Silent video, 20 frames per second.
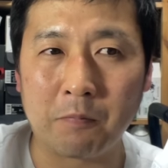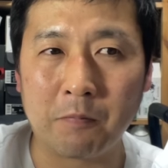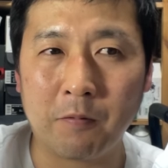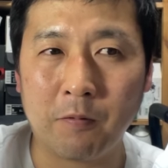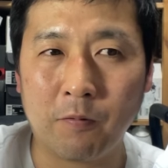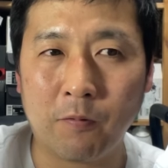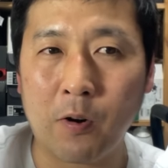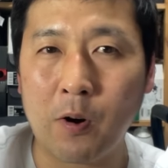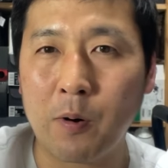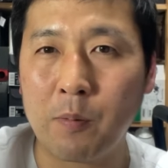
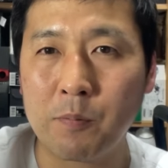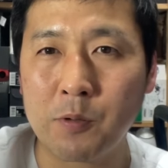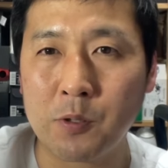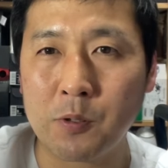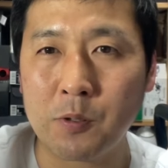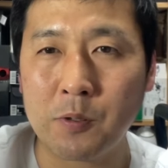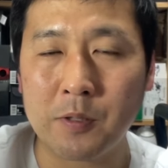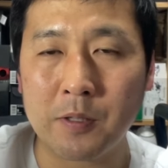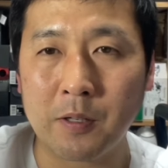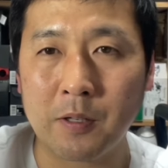firm
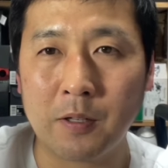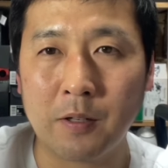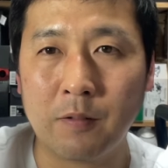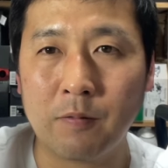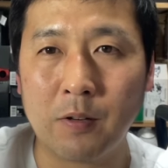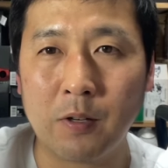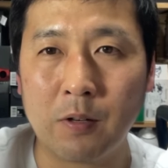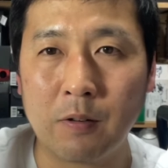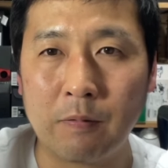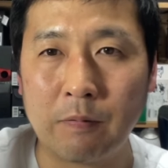shoes are good
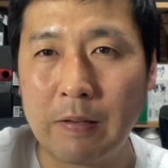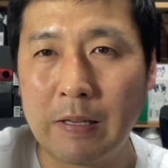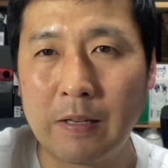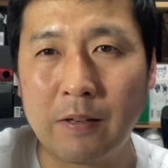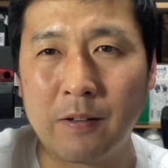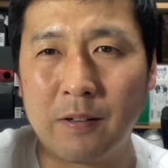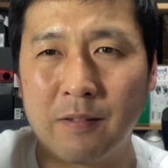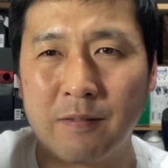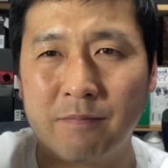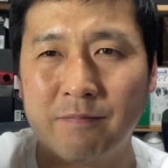for your
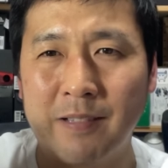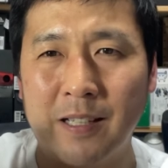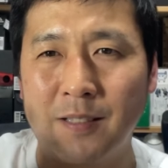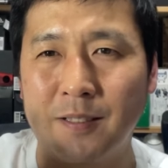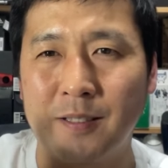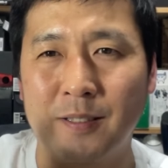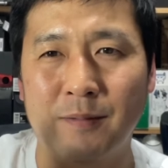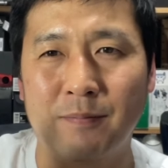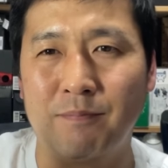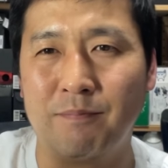feet, or
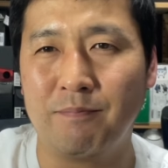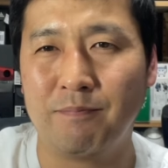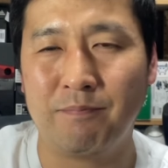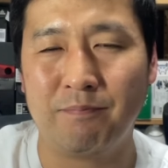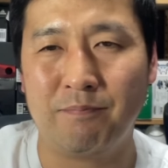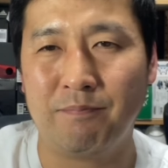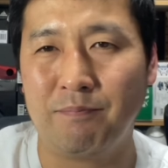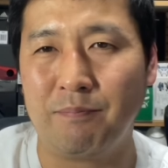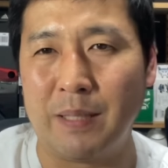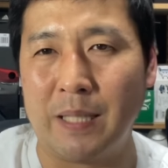that's
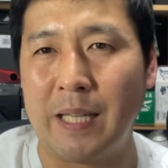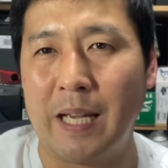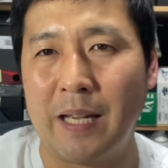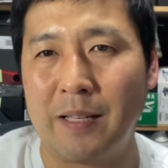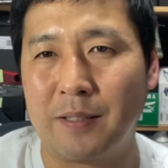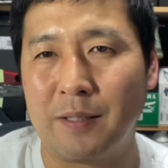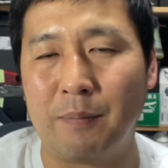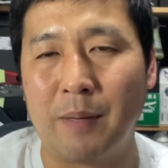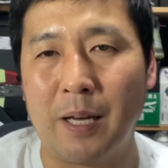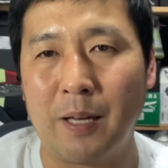
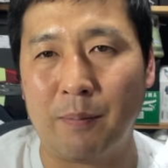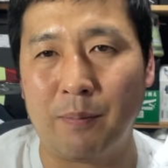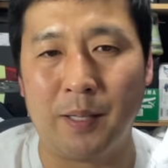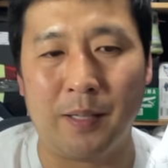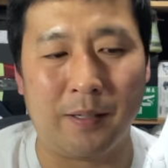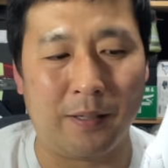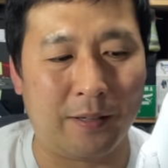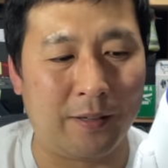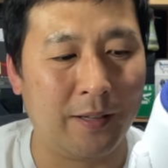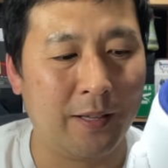BS in my
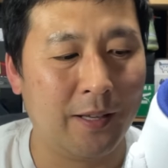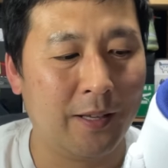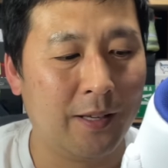opinion.